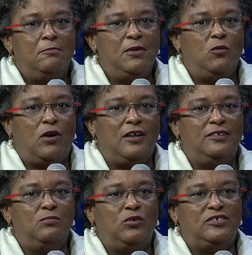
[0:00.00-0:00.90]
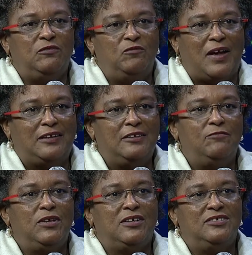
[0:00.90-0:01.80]
be what is most
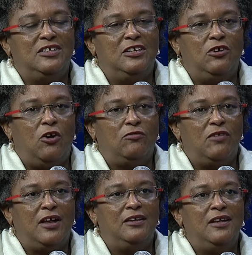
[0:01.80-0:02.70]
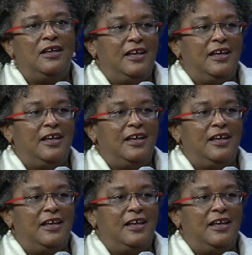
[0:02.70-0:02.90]
effective, because in the long run,